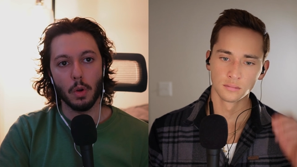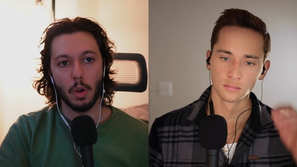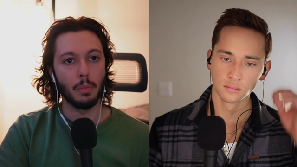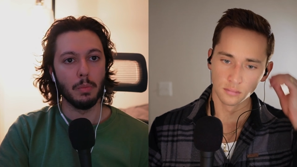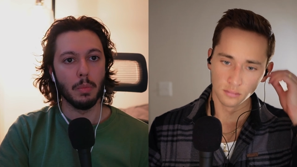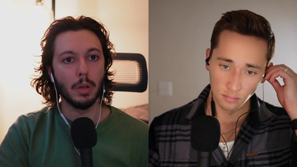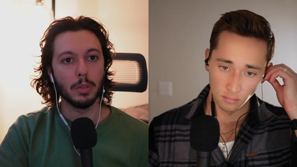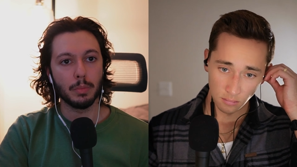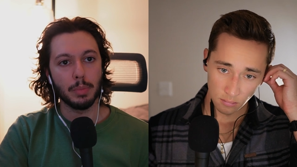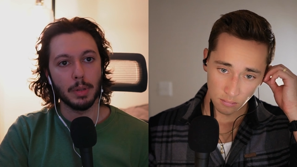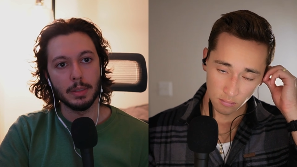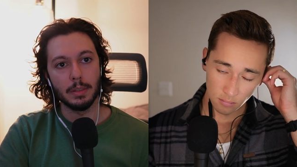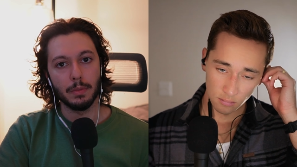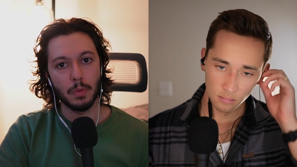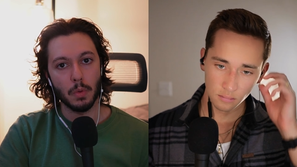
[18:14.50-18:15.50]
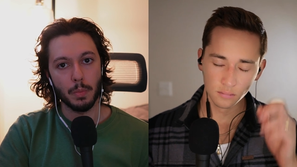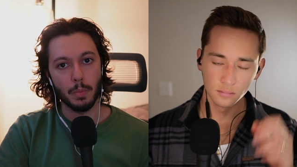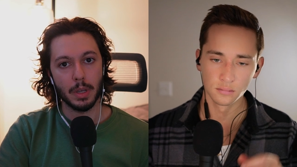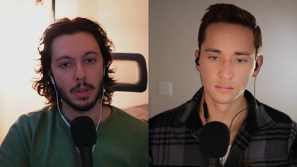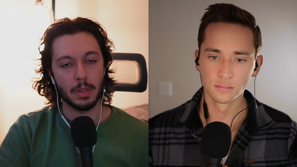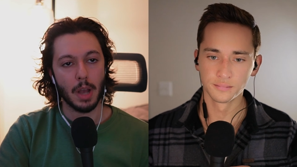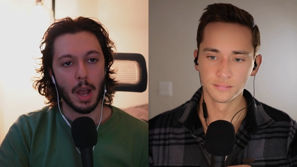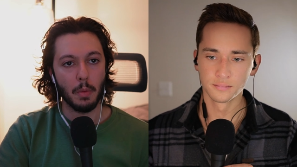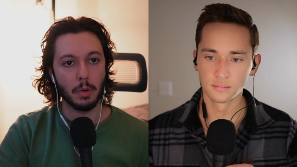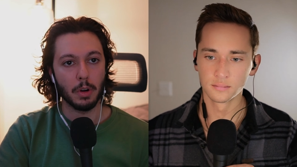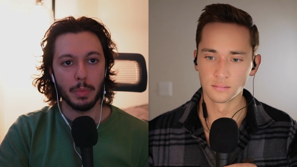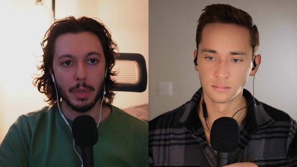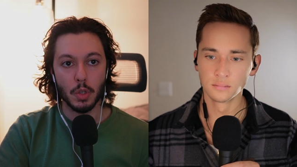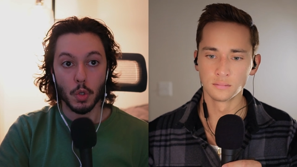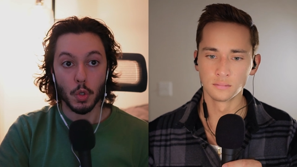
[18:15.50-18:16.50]
Speaker 1: are most plentiful because I want to
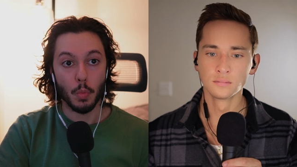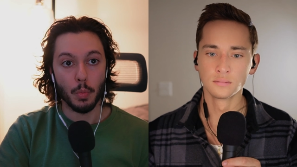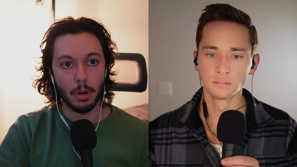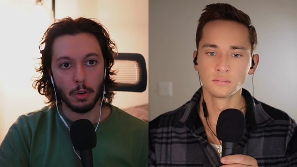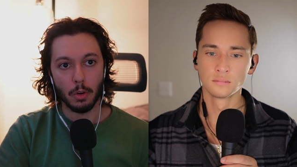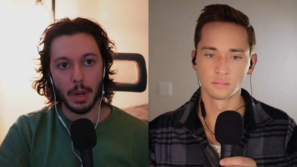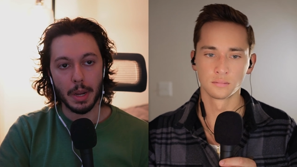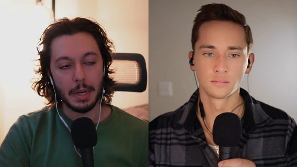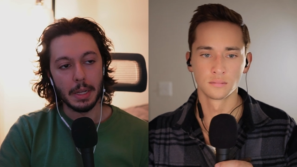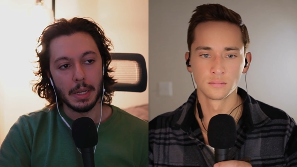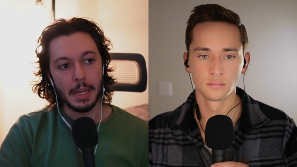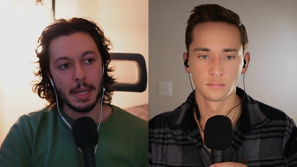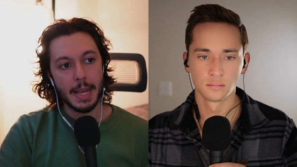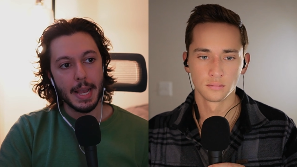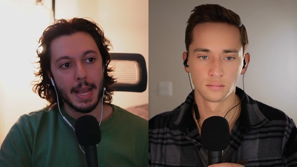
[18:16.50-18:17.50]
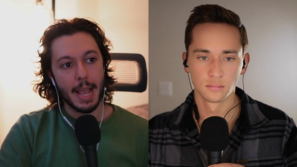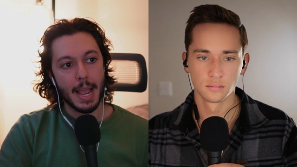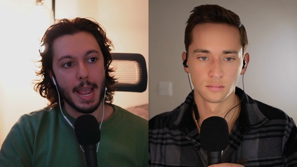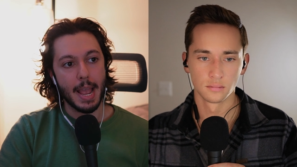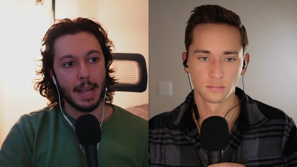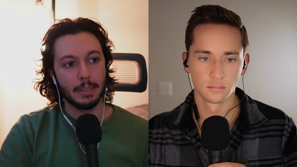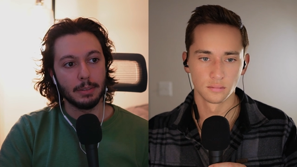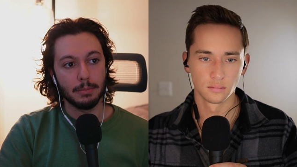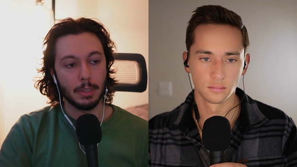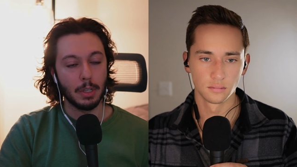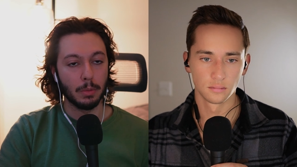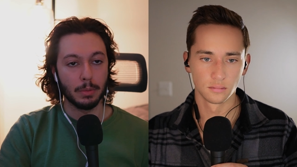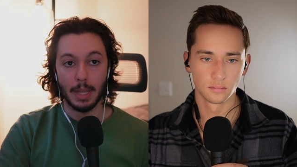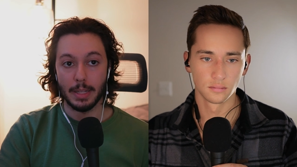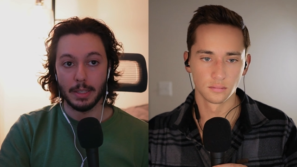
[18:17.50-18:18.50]
be super green, and you
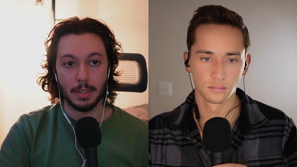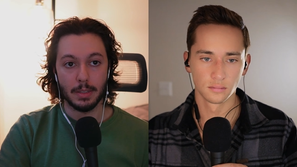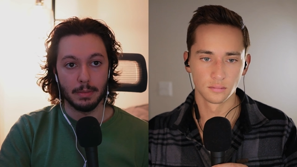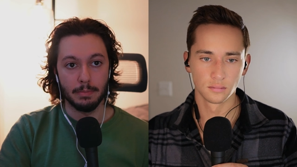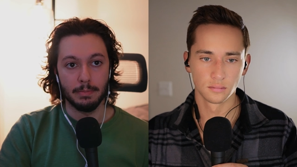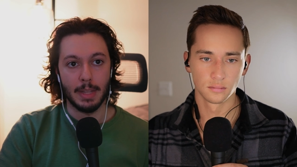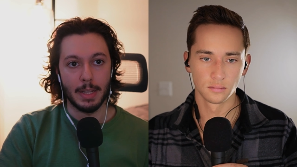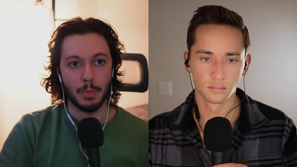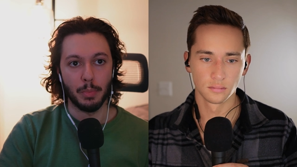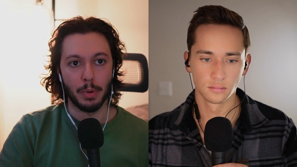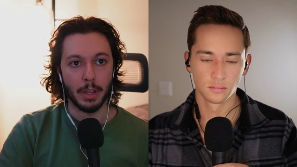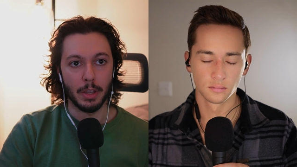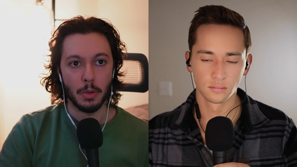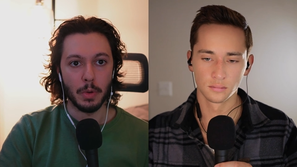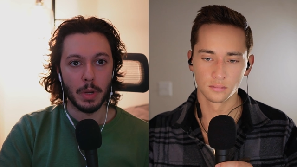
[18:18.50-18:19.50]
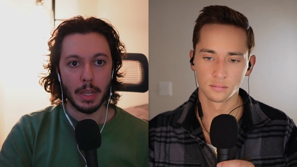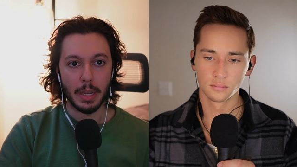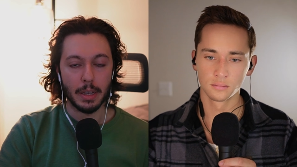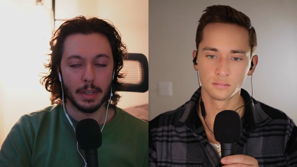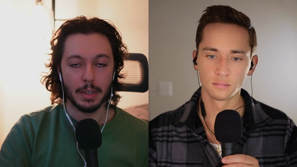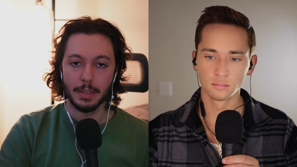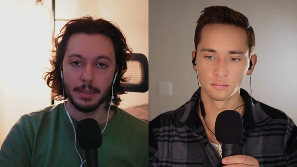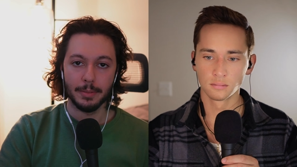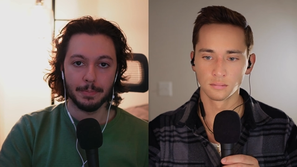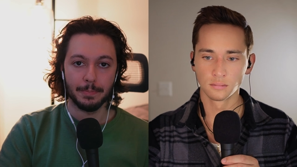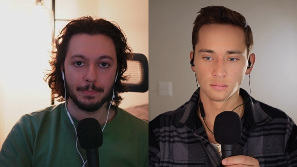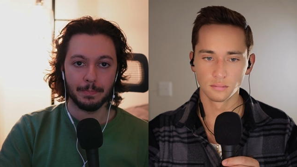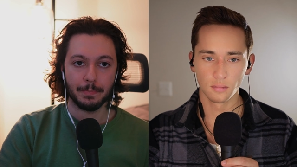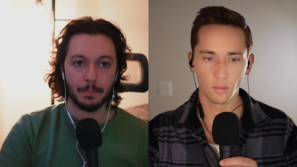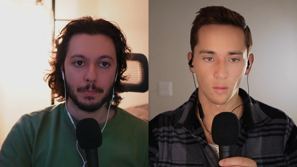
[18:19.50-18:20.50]
know that's that's pretty unique.
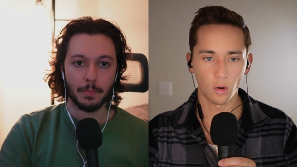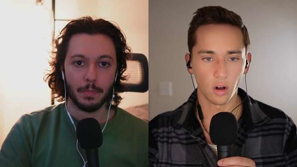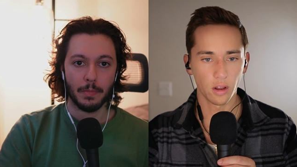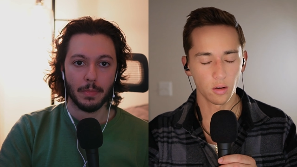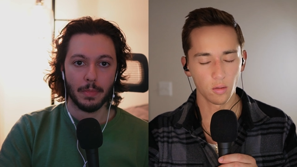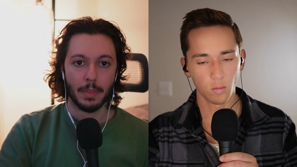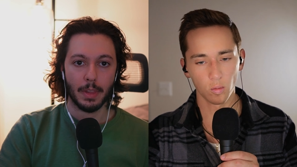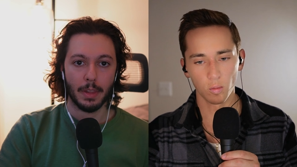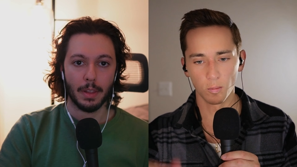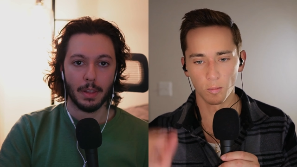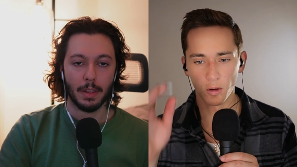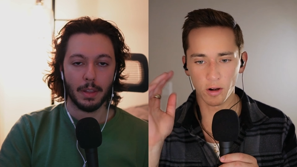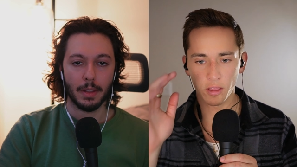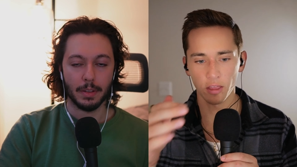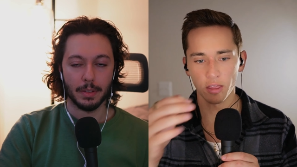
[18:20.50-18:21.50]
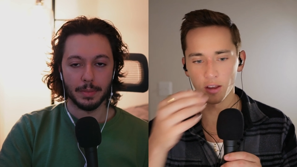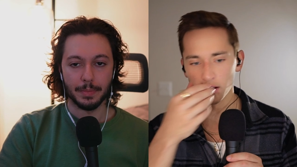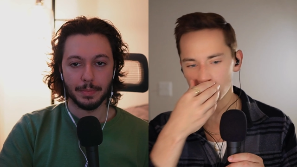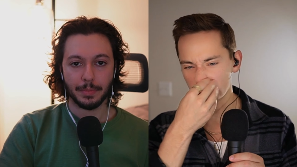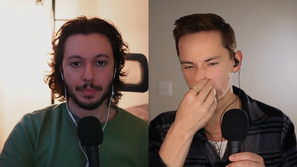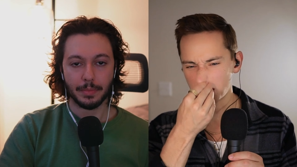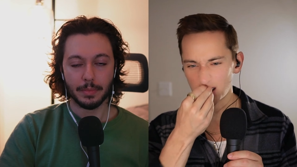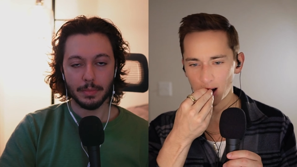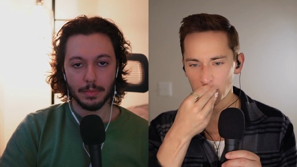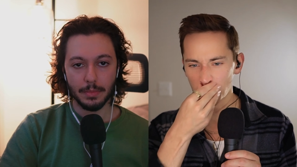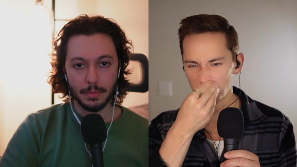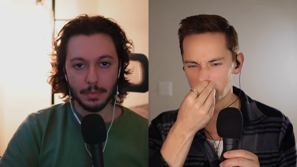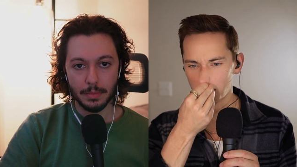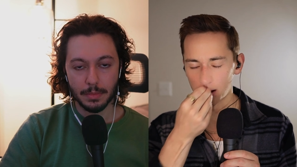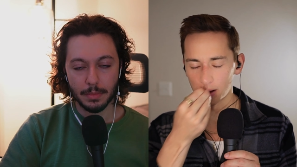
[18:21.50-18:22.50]
Speaker 2: Well, and one of the things we were
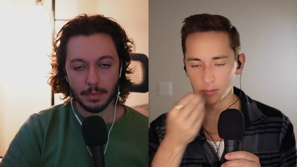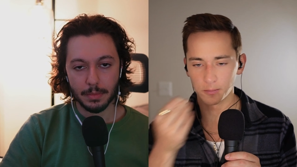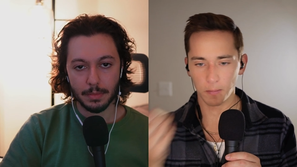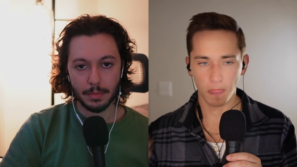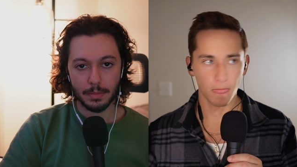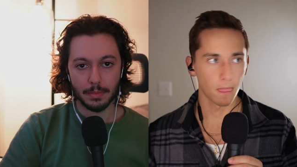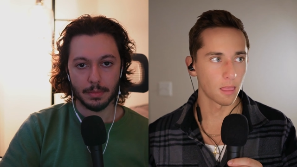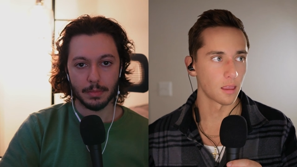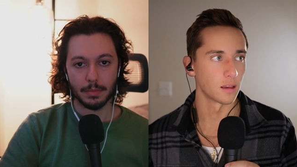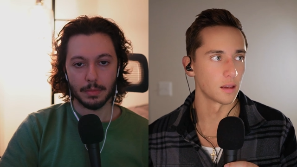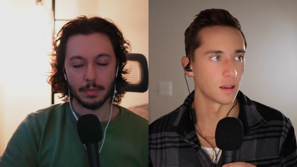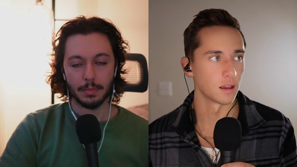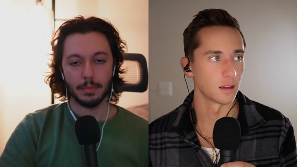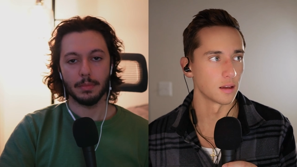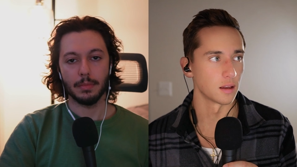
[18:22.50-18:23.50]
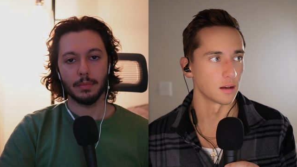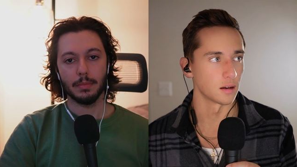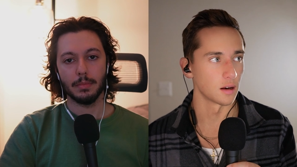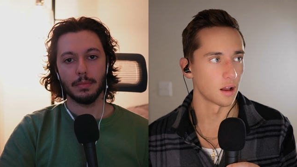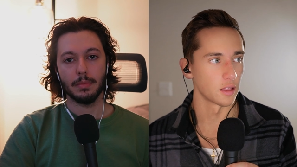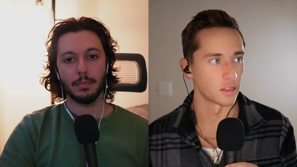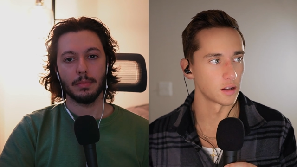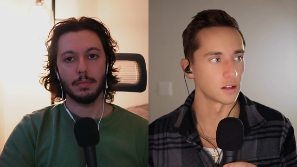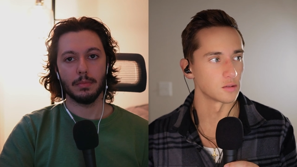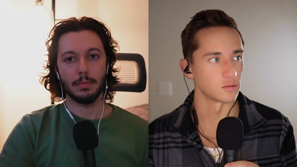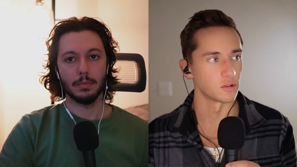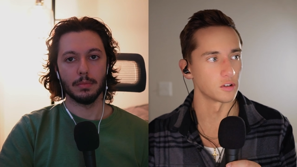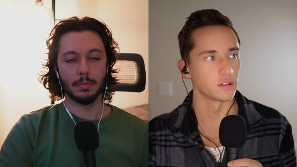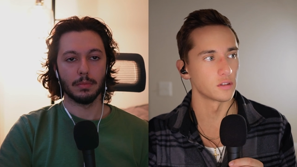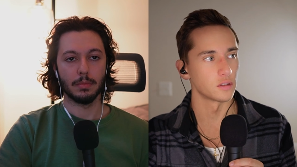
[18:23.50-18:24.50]
talking about, and I think it's
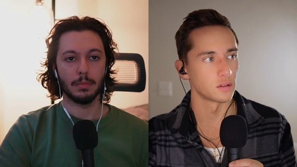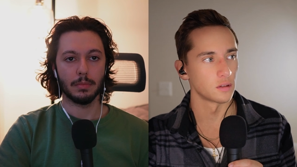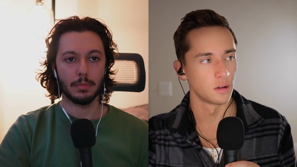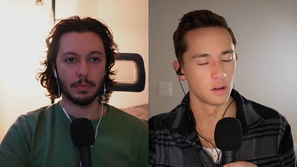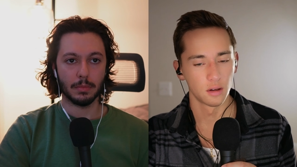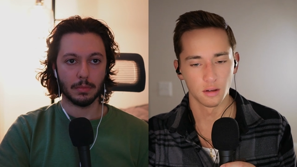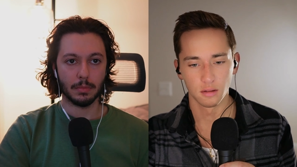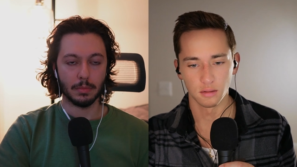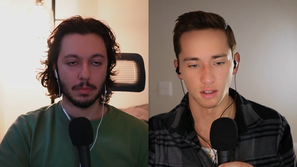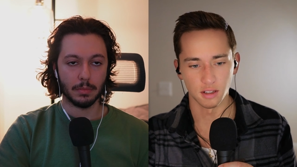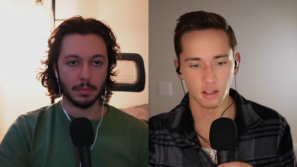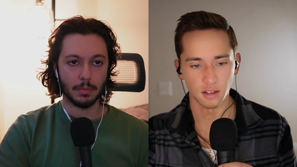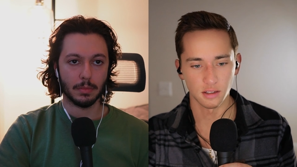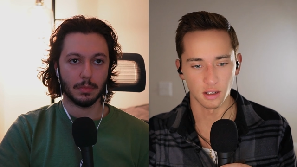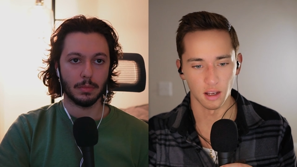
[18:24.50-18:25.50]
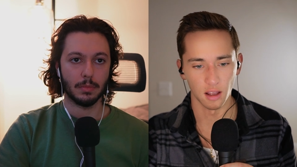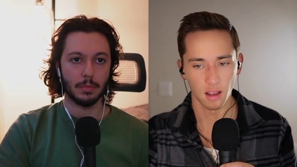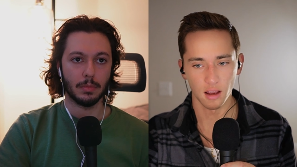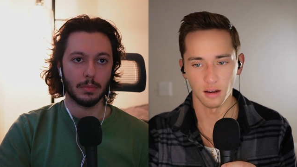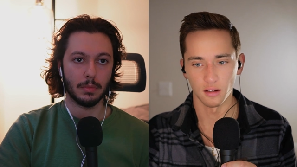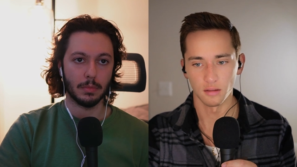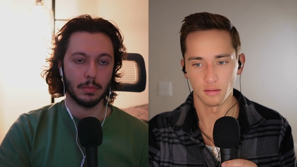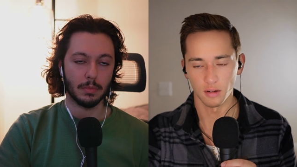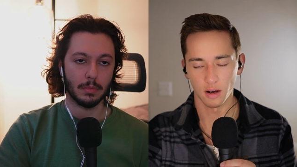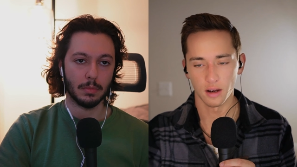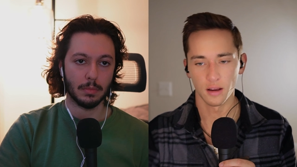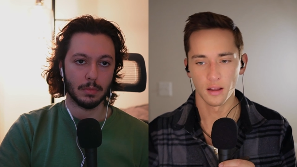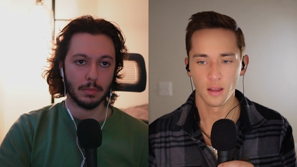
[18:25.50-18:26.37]
worth discussing again, right,